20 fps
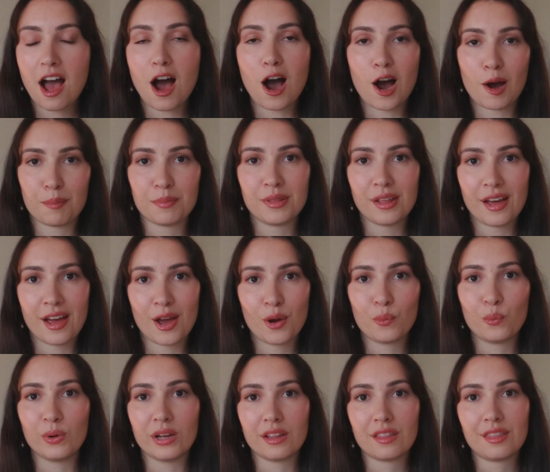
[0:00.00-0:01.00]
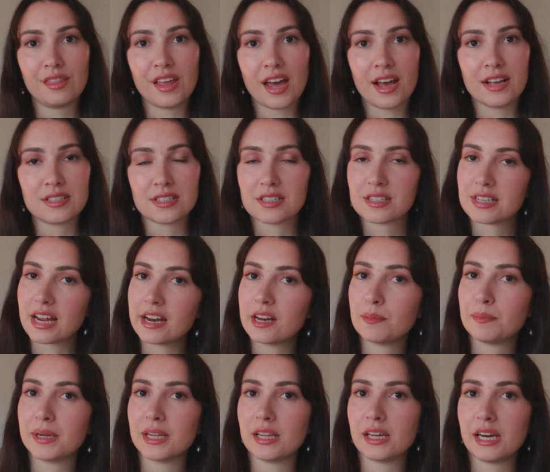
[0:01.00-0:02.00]
up there with their
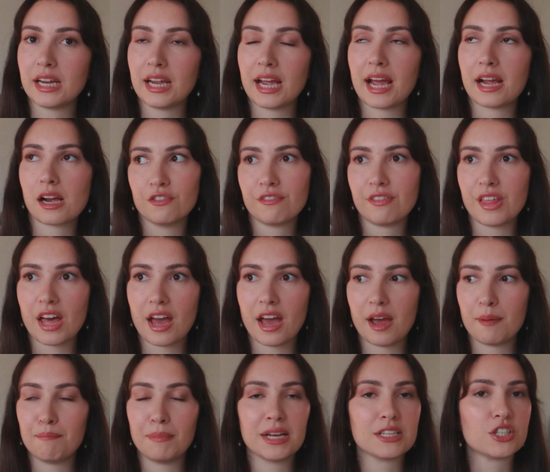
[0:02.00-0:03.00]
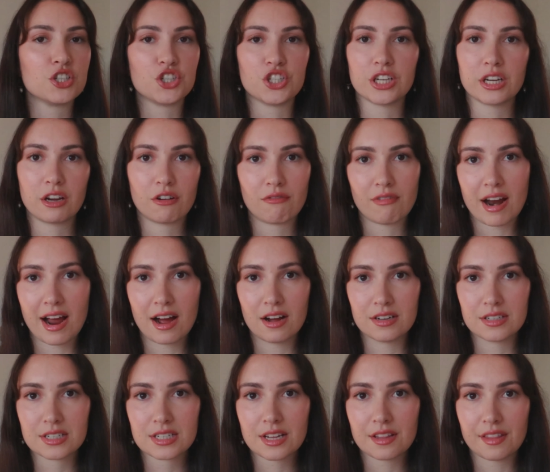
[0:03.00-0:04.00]
sustainability and of their messaging
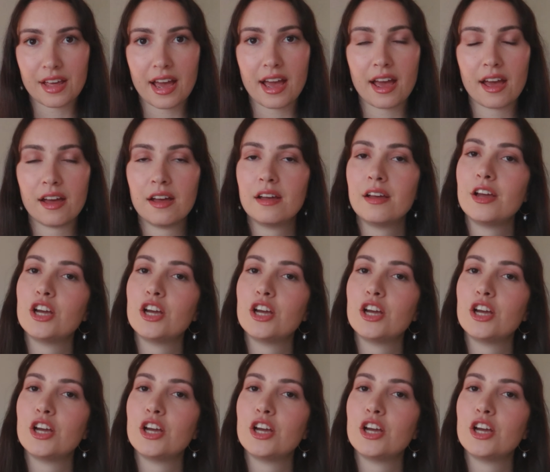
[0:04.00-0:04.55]
around their